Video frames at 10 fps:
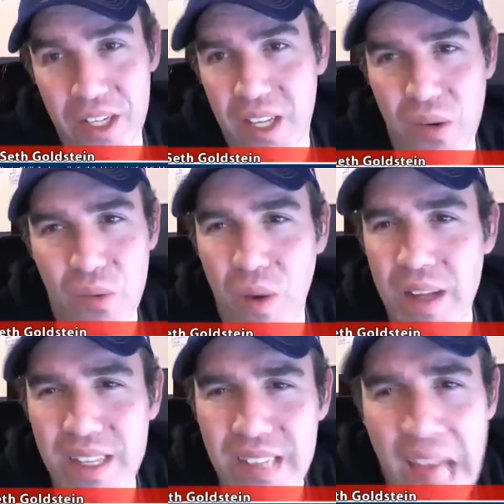She's like,
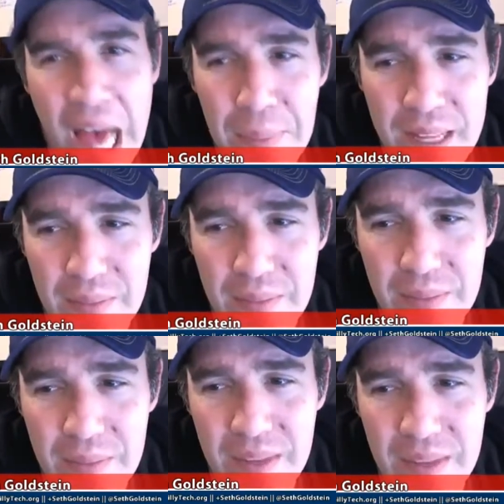what just happened? And I'm
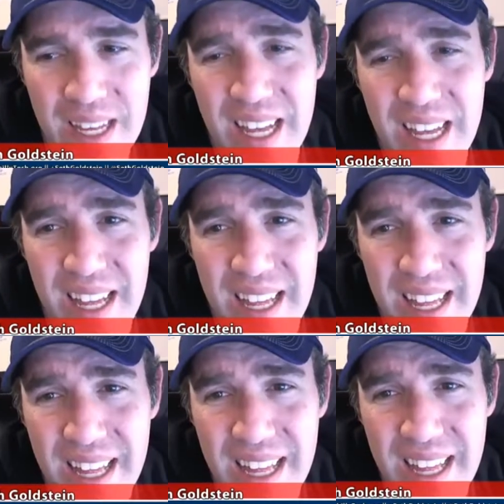like,
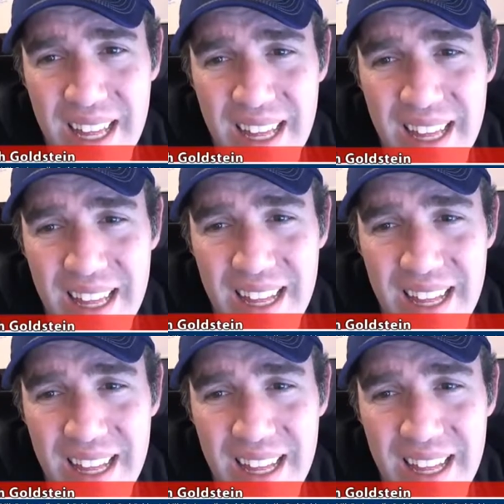uh,